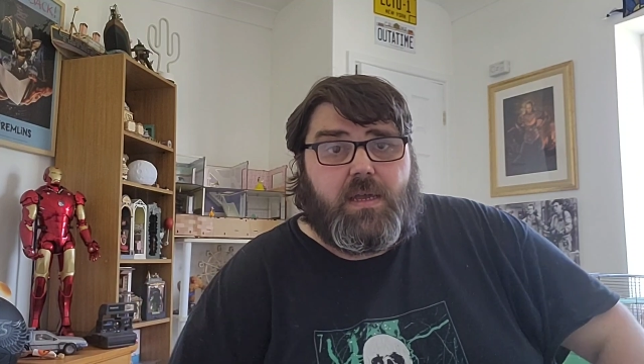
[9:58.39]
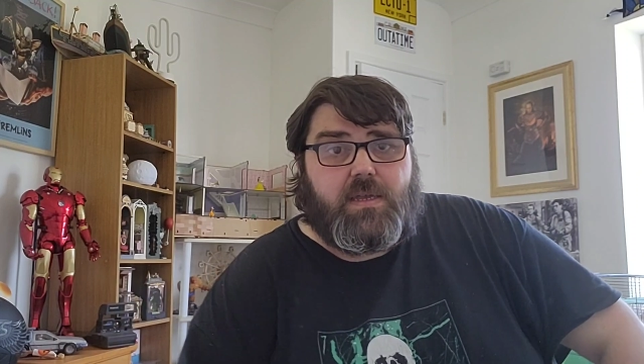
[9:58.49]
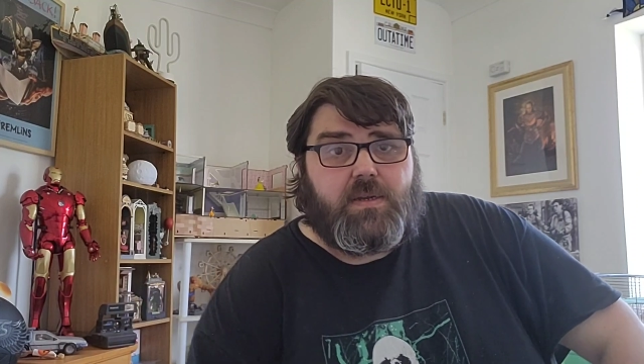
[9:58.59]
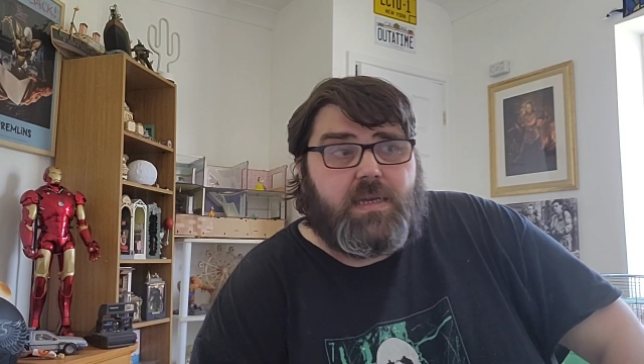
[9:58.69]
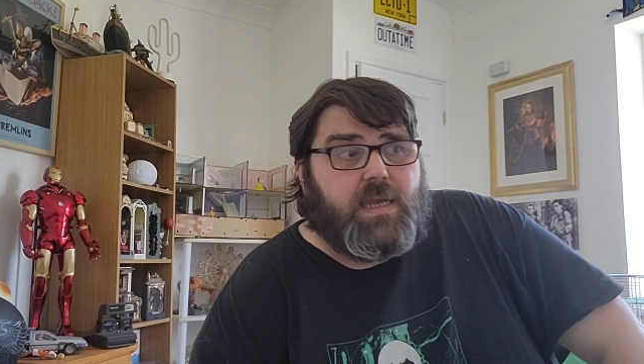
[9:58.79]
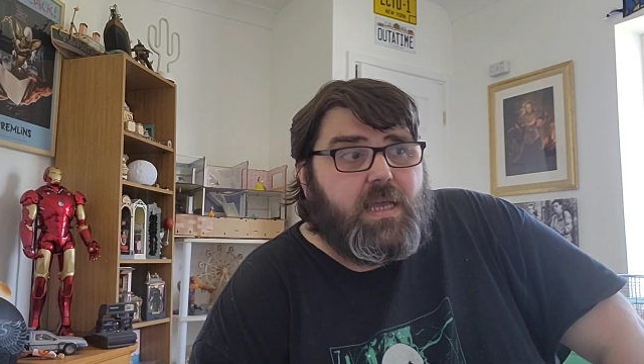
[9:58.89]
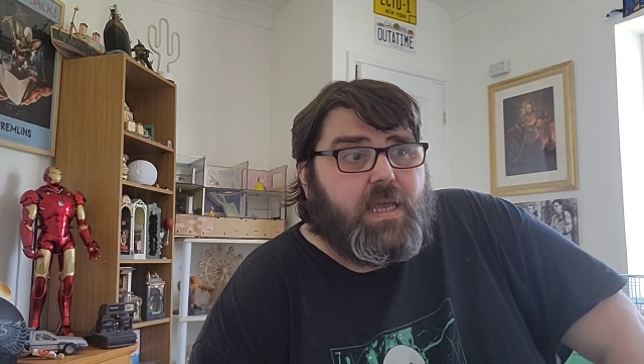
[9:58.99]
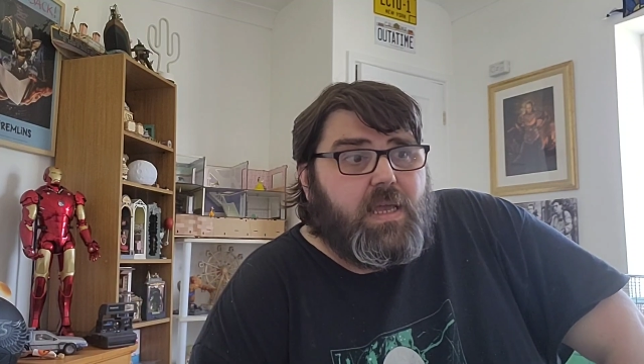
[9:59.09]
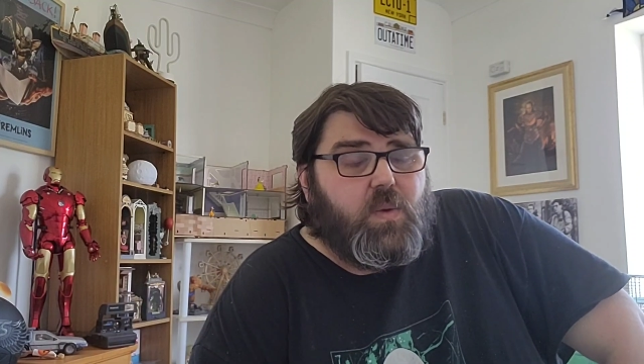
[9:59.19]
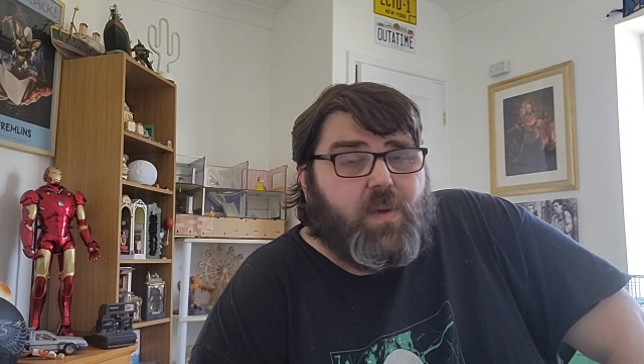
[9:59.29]
And you're like,
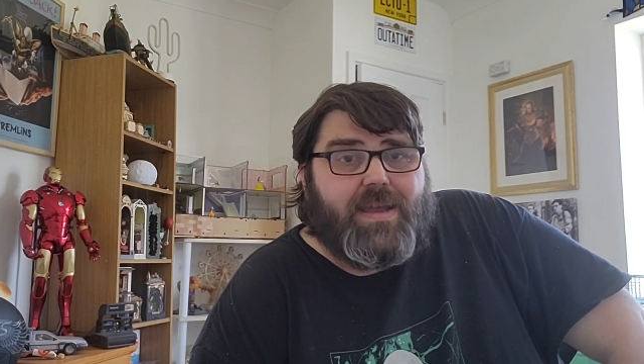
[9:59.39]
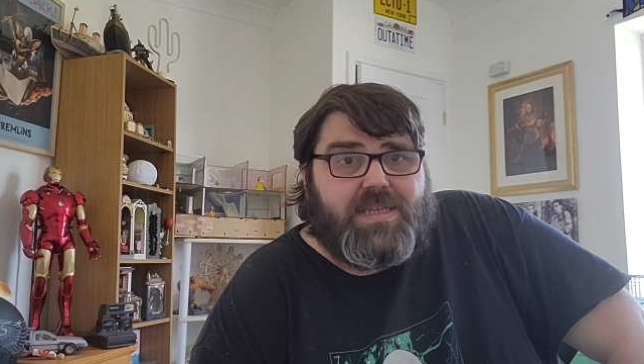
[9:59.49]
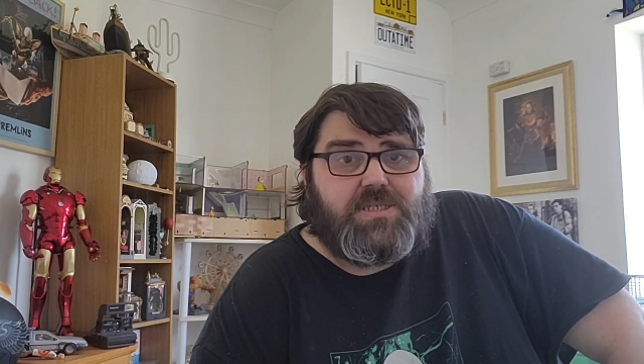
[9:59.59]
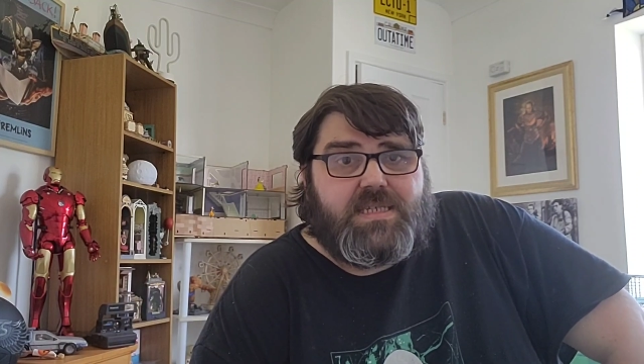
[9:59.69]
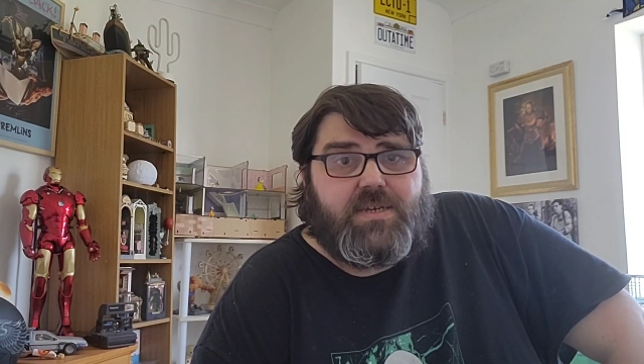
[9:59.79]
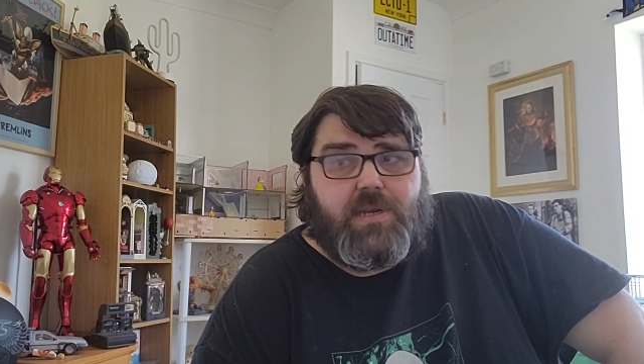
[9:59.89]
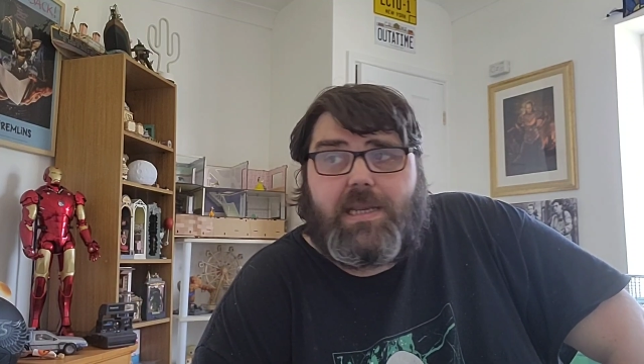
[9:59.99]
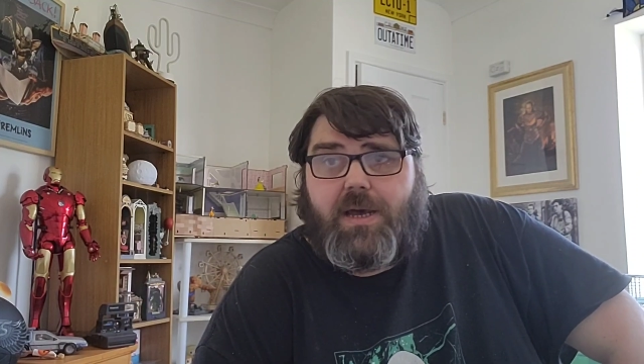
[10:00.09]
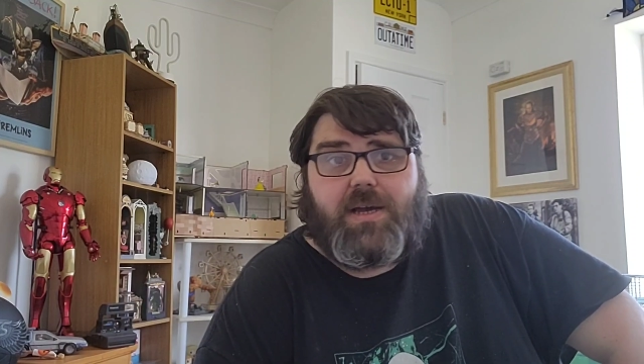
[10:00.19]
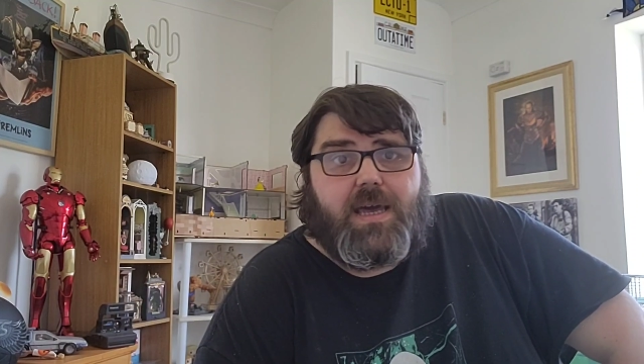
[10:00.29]
wow, he just killed a
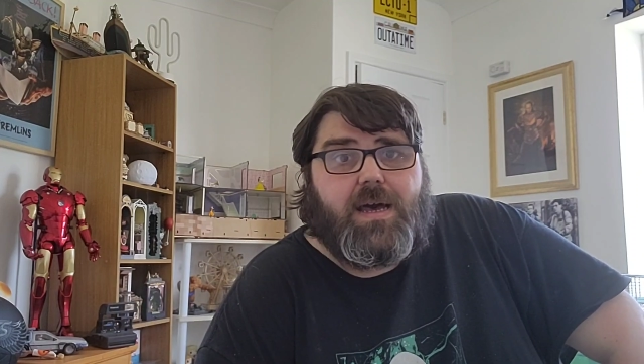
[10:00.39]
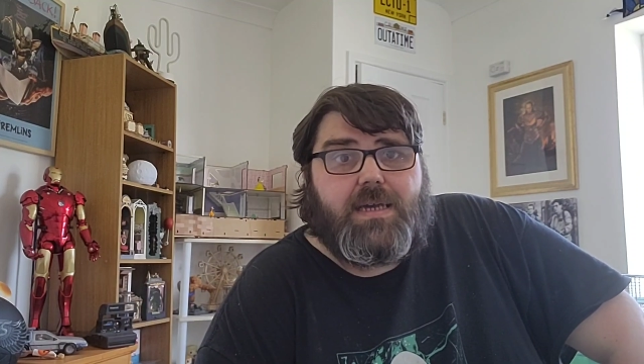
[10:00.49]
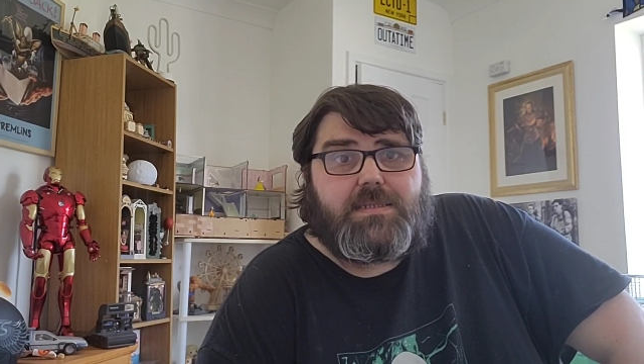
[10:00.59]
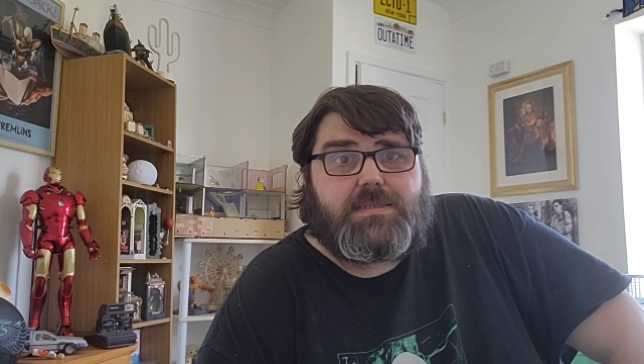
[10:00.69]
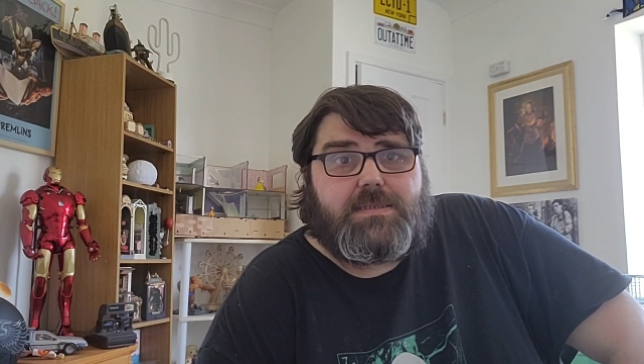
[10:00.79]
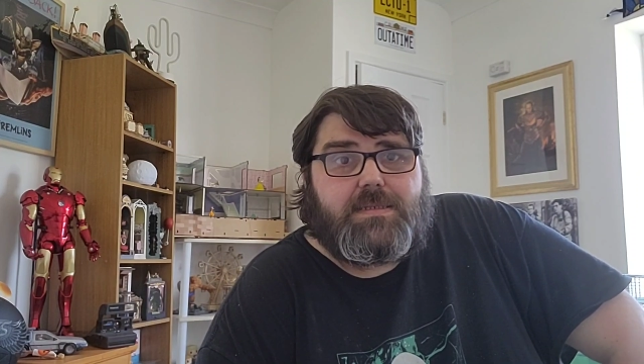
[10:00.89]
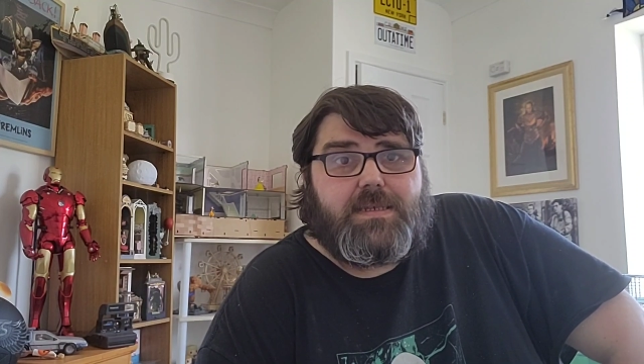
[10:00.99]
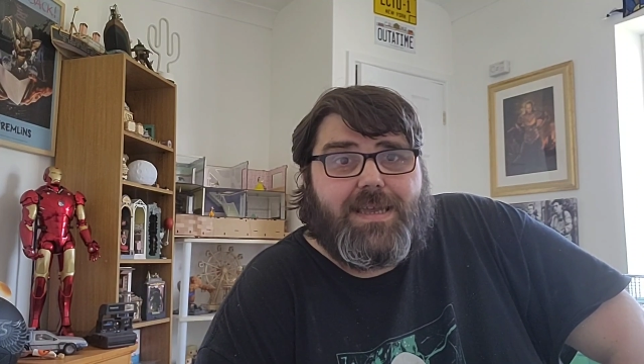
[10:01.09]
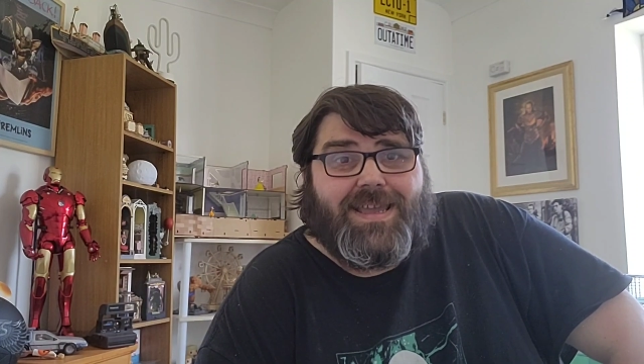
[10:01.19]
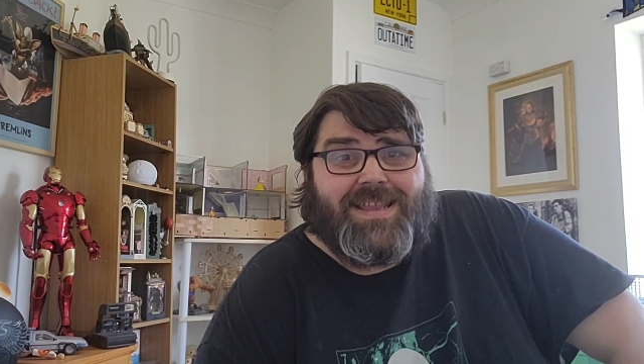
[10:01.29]
lot of guys.
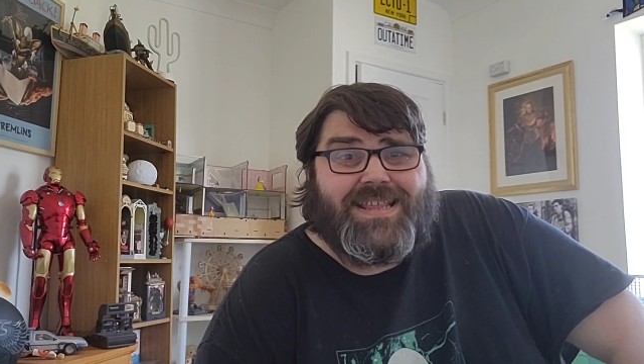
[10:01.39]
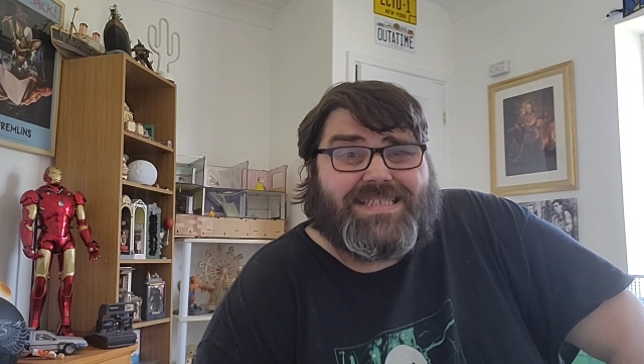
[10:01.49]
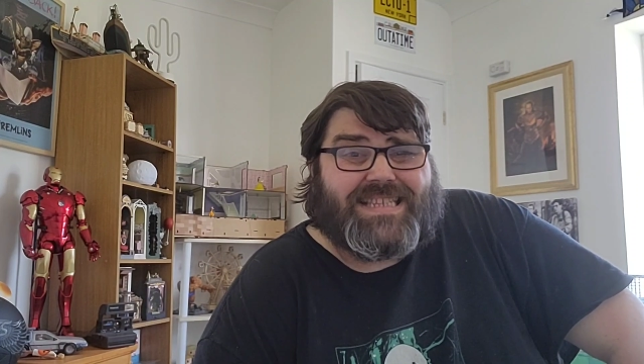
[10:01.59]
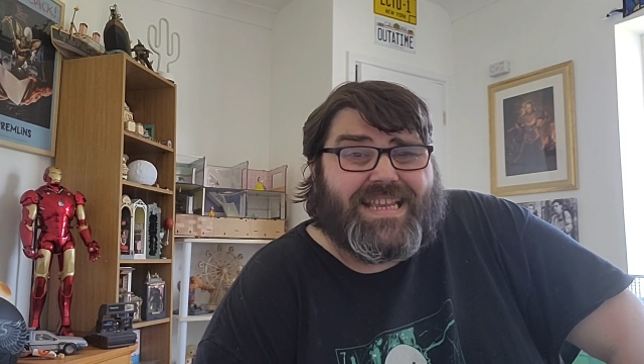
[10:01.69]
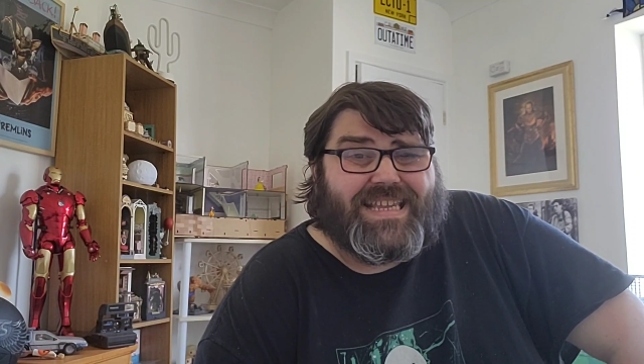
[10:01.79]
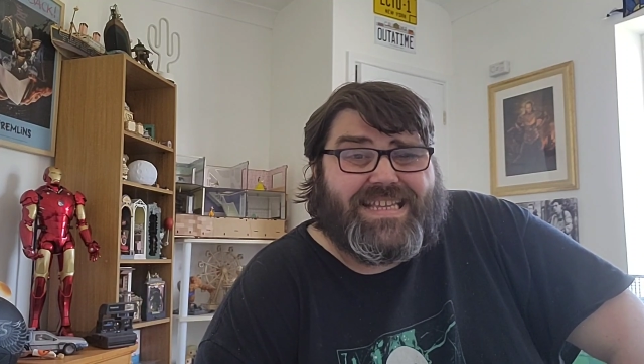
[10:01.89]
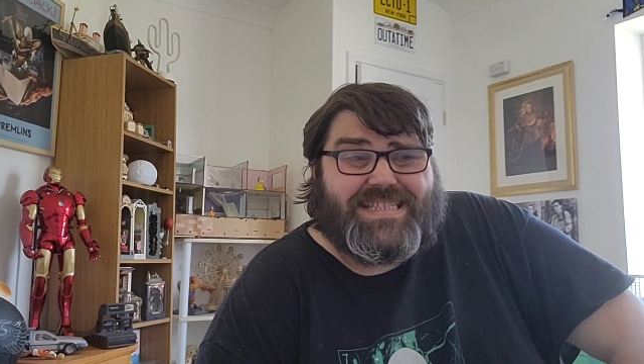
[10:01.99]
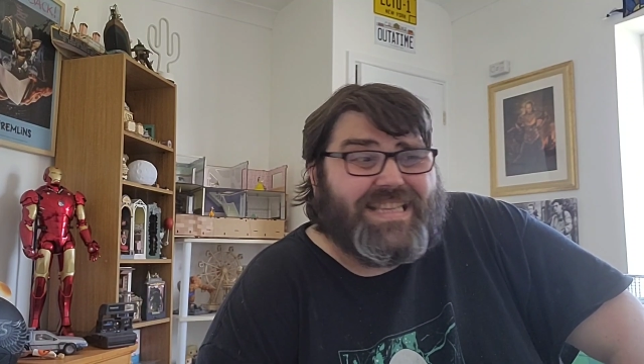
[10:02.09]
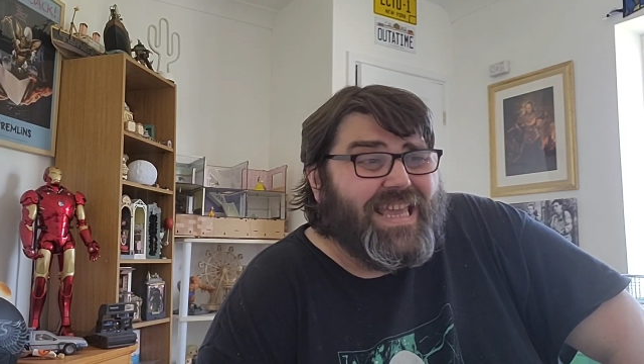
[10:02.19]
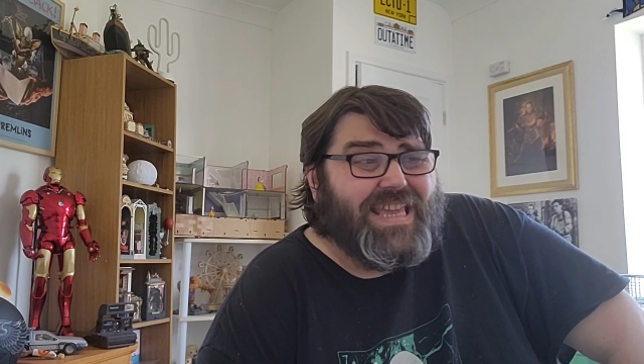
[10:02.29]
So
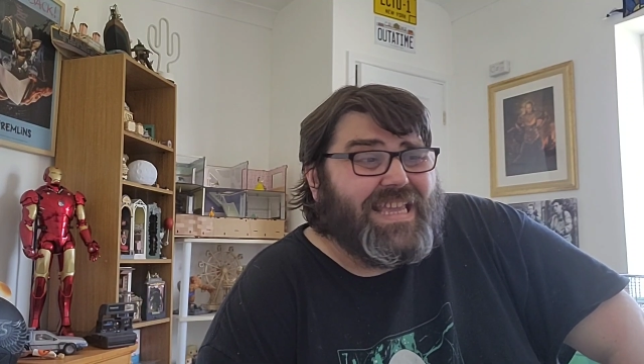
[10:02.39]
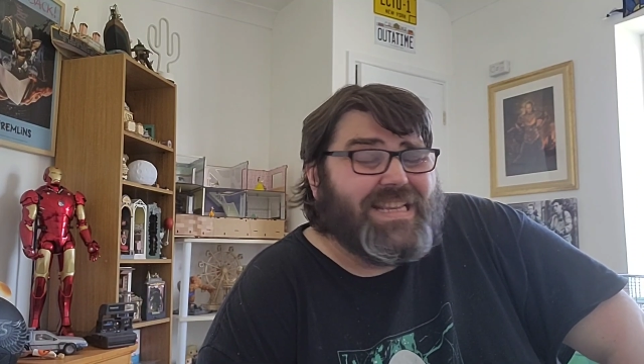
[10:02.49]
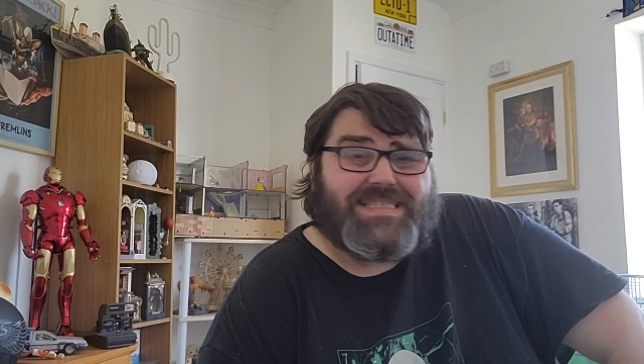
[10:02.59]
he